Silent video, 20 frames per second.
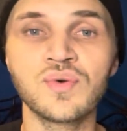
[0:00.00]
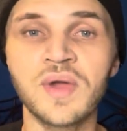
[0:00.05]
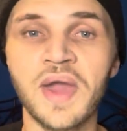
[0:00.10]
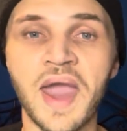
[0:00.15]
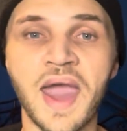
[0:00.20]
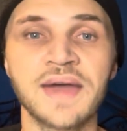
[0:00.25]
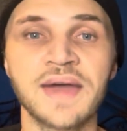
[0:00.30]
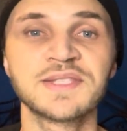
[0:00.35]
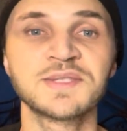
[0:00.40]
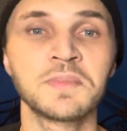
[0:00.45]

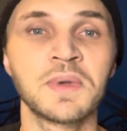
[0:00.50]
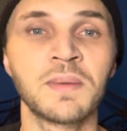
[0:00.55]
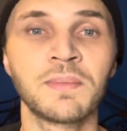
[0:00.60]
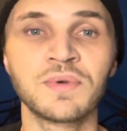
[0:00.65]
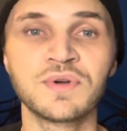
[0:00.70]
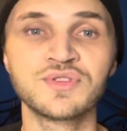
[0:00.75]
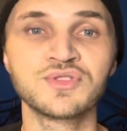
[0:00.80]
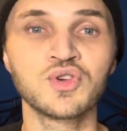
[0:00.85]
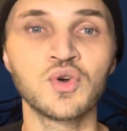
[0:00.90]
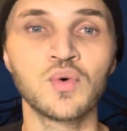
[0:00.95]
cast
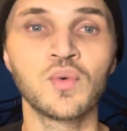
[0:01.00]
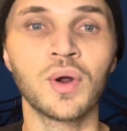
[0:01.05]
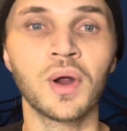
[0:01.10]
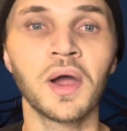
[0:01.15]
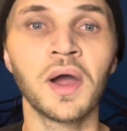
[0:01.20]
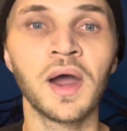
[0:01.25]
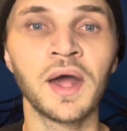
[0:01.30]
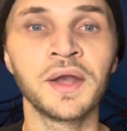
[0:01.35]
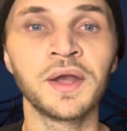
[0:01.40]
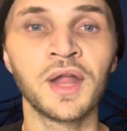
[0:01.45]
members who are
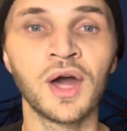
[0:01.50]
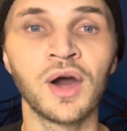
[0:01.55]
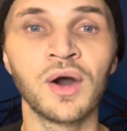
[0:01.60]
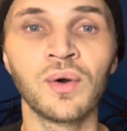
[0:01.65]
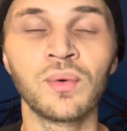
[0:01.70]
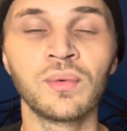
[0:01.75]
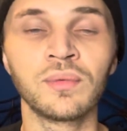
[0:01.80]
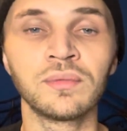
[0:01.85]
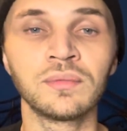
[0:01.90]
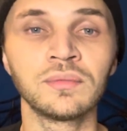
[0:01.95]

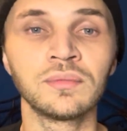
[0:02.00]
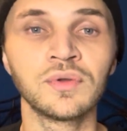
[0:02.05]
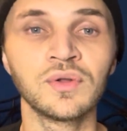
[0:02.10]
unknown,